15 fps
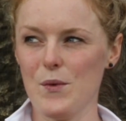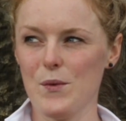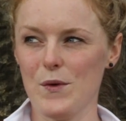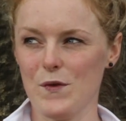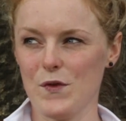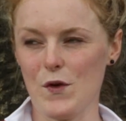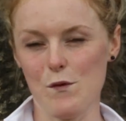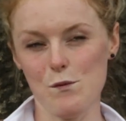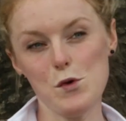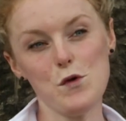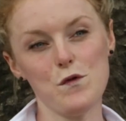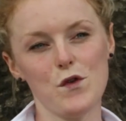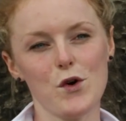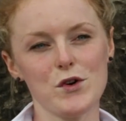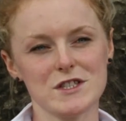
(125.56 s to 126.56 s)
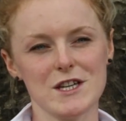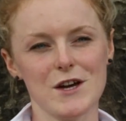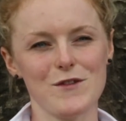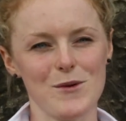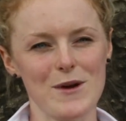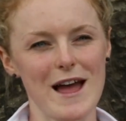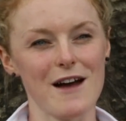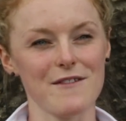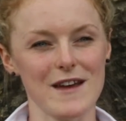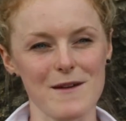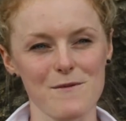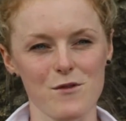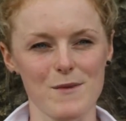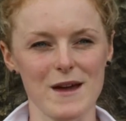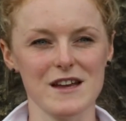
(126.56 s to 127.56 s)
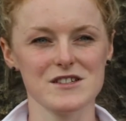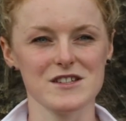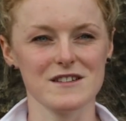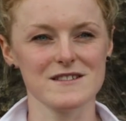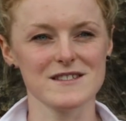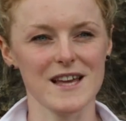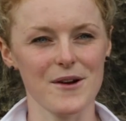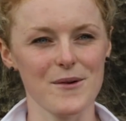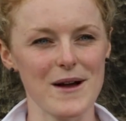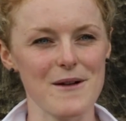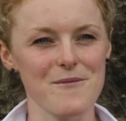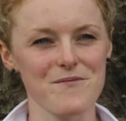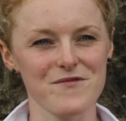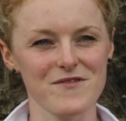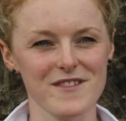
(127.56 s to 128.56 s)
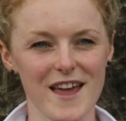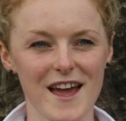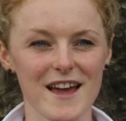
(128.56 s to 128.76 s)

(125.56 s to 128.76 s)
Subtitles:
we've sort of moved forward enough that we have that information. So I'm